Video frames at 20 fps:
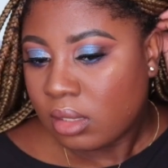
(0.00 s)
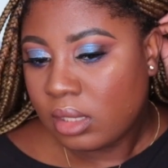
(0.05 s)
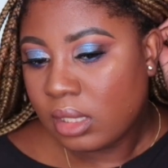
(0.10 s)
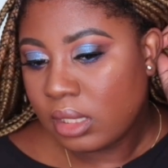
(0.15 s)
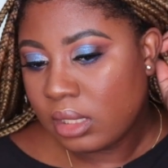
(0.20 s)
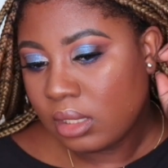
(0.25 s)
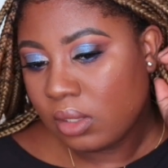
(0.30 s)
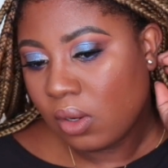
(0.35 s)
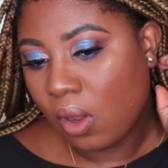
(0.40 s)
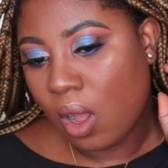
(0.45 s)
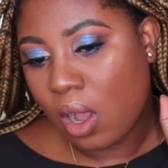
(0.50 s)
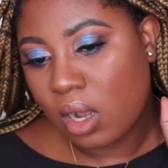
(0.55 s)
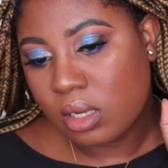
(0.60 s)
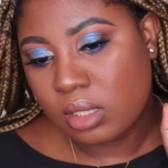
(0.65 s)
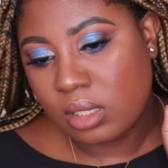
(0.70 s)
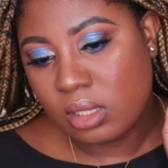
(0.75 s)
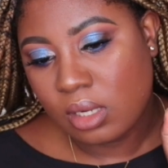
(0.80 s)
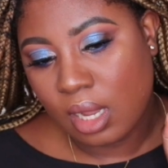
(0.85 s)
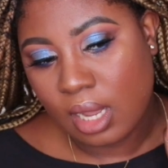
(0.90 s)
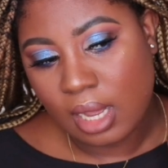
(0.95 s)
Did it
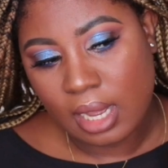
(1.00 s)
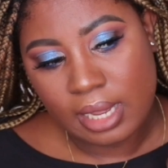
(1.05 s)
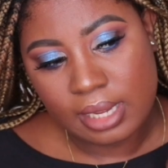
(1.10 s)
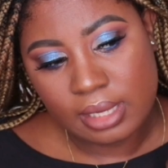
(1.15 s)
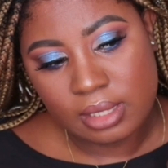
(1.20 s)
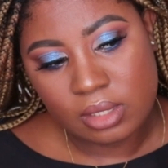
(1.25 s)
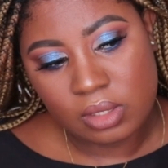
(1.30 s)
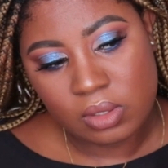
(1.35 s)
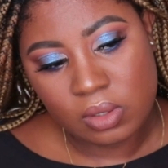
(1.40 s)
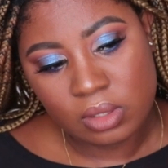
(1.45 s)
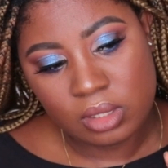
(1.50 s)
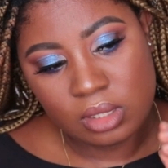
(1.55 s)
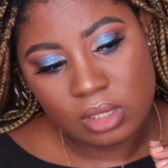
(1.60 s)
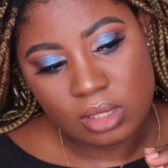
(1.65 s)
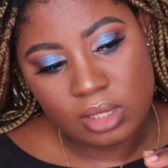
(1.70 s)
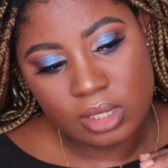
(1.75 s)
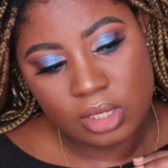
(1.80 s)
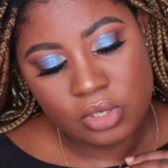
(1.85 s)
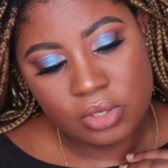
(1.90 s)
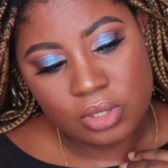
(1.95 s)
oxidize or did
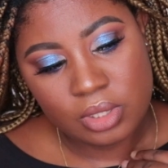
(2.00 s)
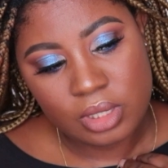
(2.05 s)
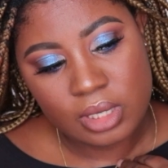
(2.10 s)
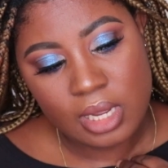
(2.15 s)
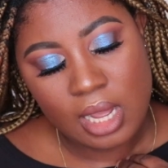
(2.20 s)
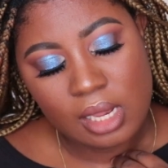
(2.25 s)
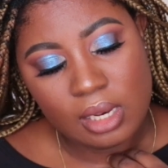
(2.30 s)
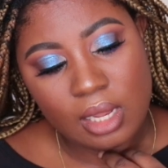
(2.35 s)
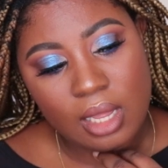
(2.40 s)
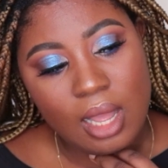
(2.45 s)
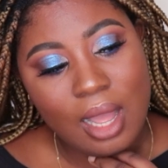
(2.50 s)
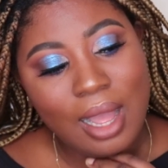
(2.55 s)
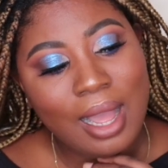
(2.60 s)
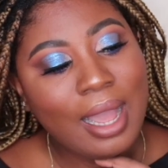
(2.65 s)
it stay true to color?